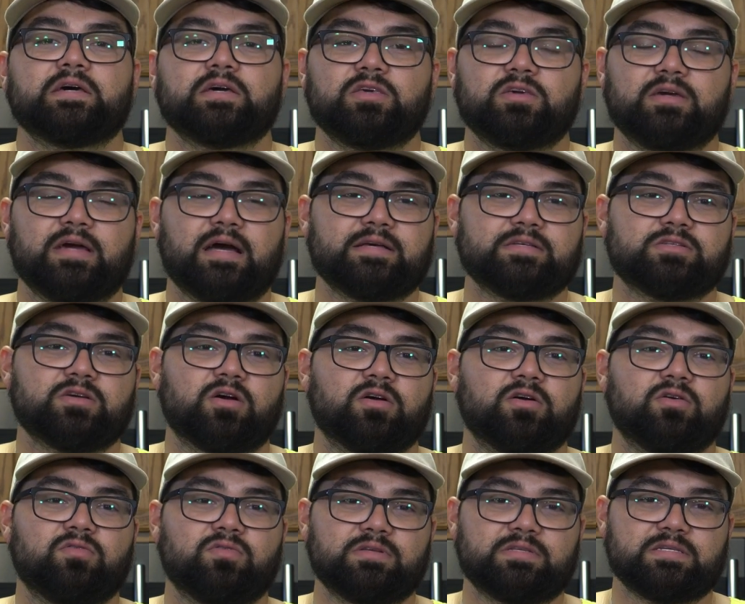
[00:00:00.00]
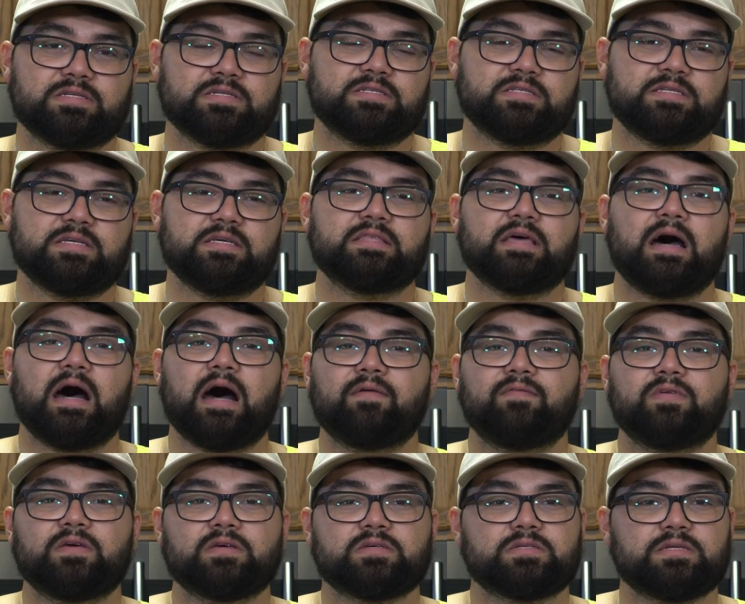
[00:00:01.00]
You guys are going to see the
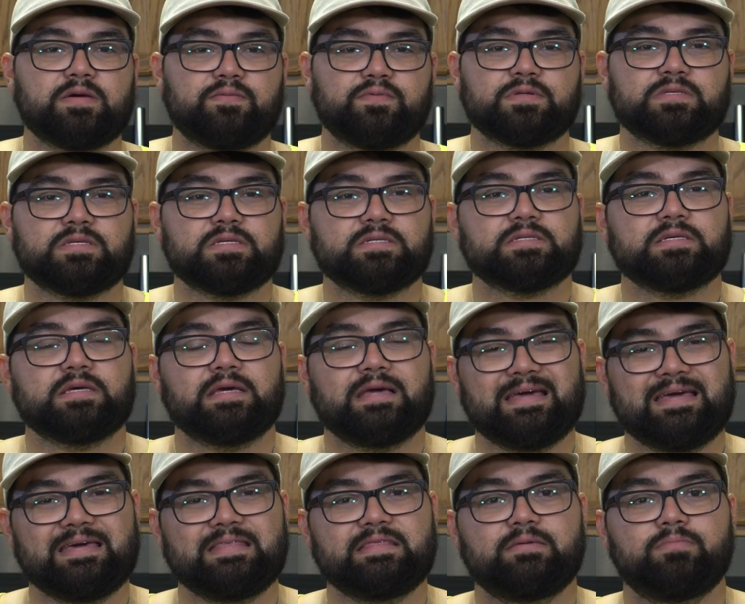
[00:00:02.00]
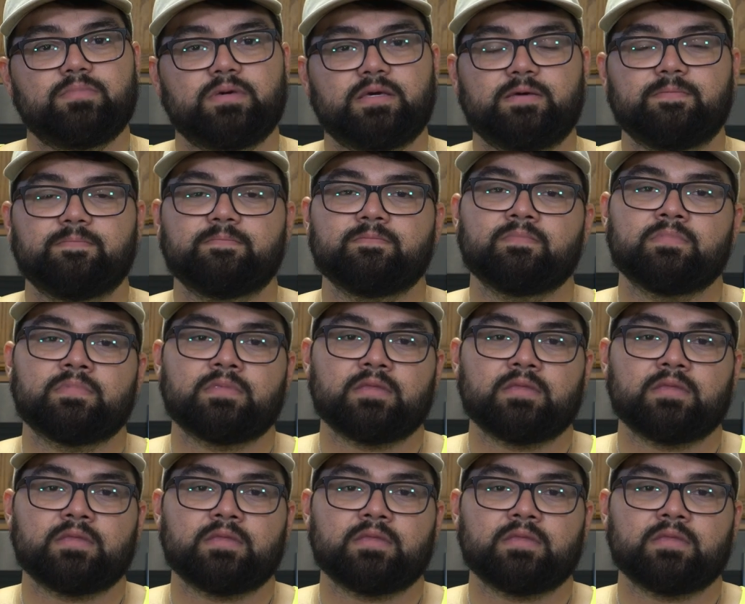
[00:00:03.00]
obvious differences in the meat,